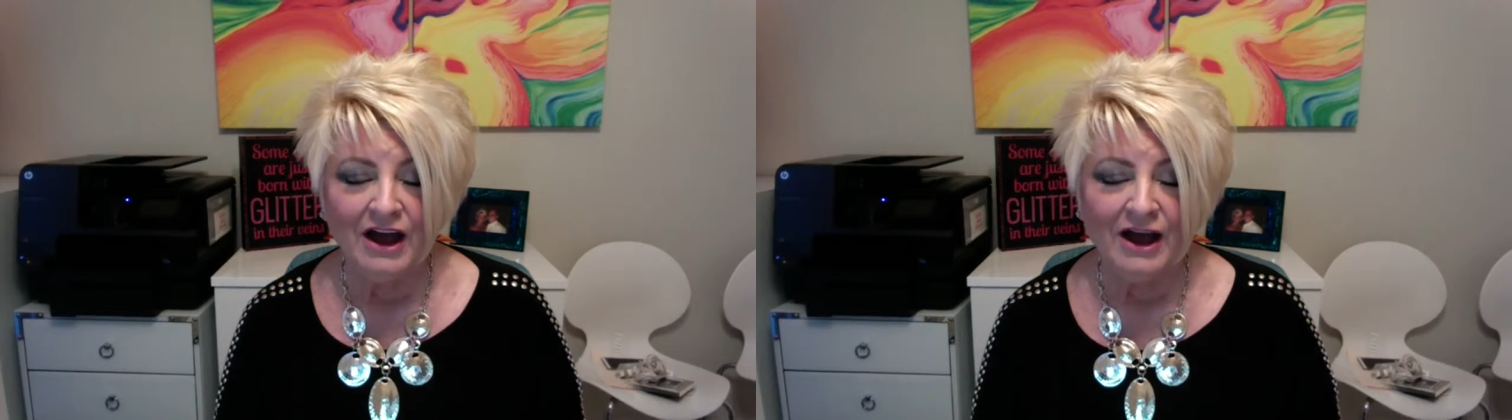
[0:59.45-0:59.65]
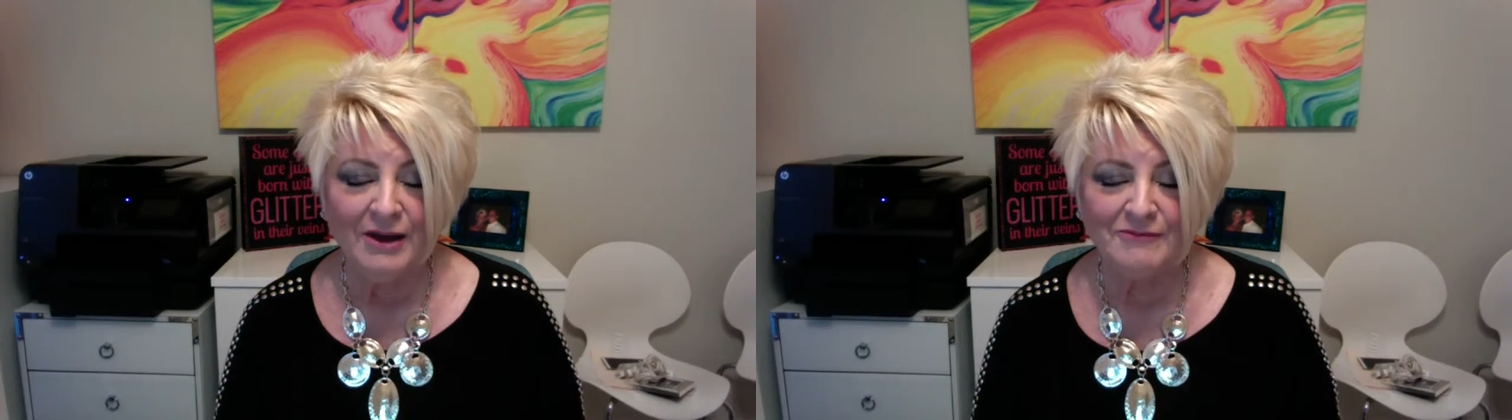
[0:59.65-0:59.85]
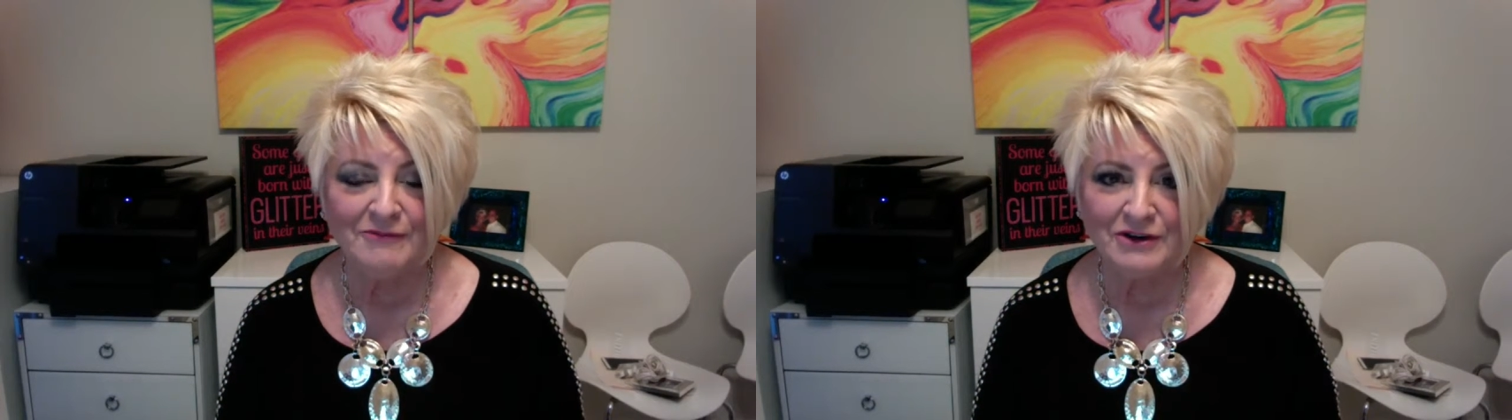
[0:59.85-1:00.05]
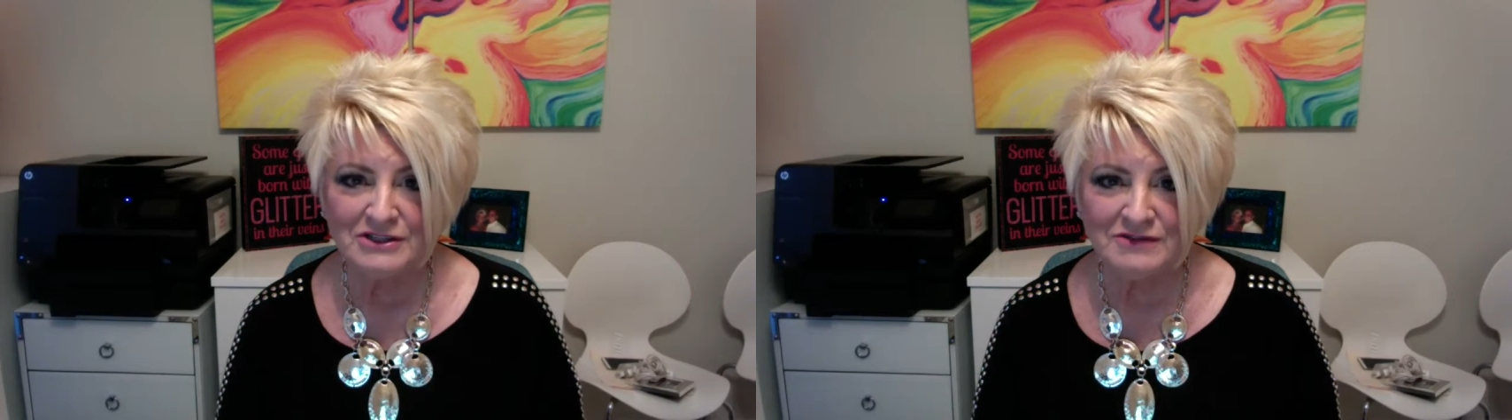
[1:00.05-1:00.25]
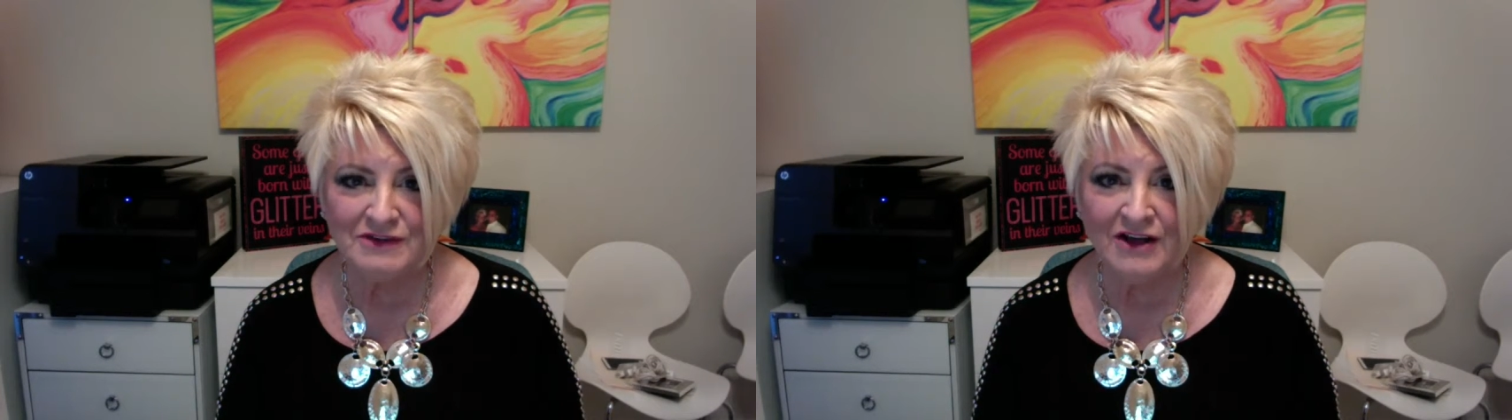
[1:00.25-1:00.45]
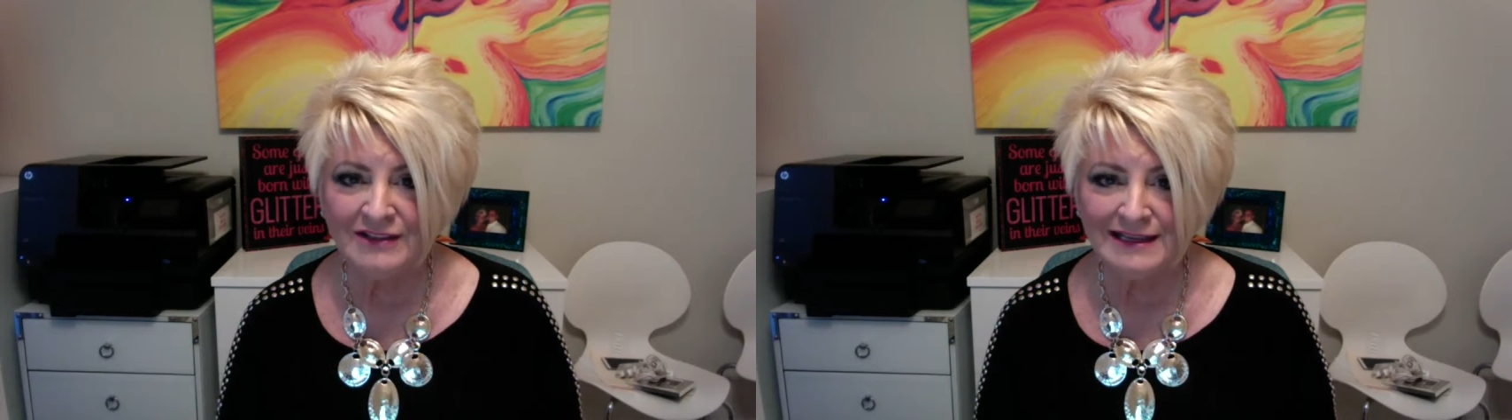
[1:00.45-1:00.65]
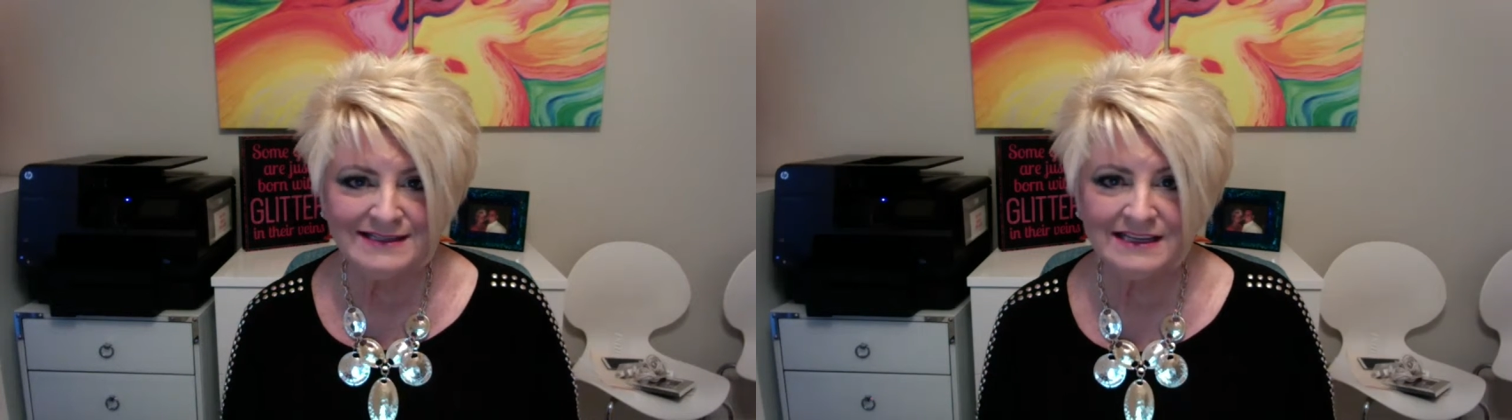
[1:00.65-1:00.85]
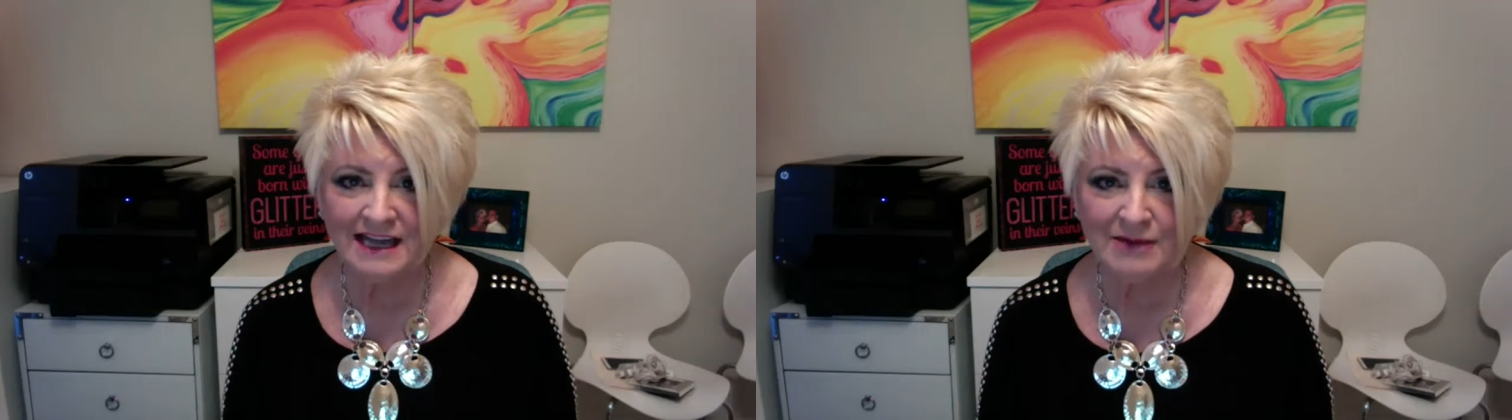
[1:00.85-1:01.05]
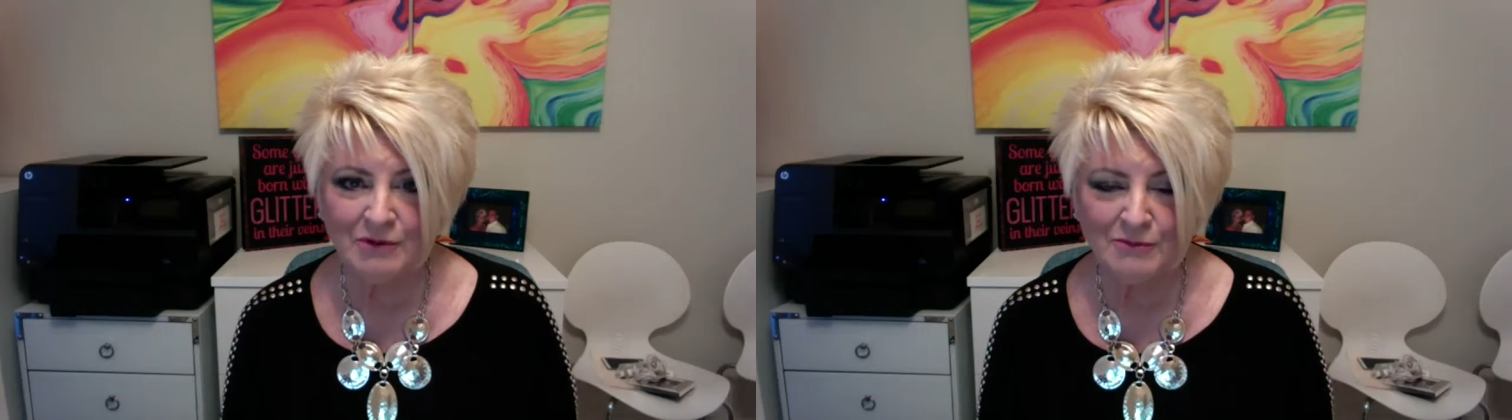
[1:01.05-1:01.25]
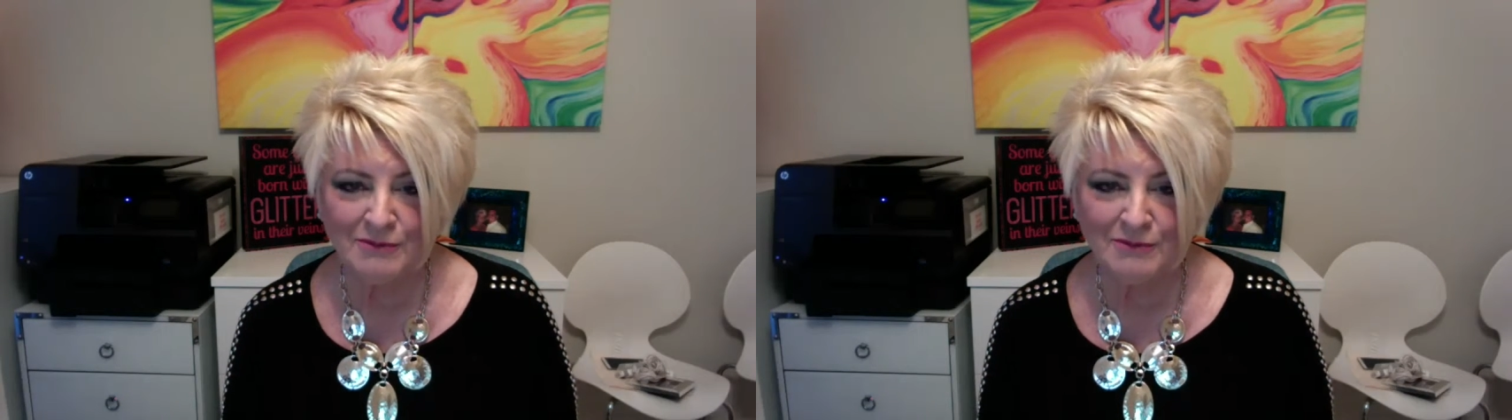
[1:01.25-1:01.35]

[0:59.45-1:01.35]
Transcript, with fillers: Um, first of all, Leesa and I won't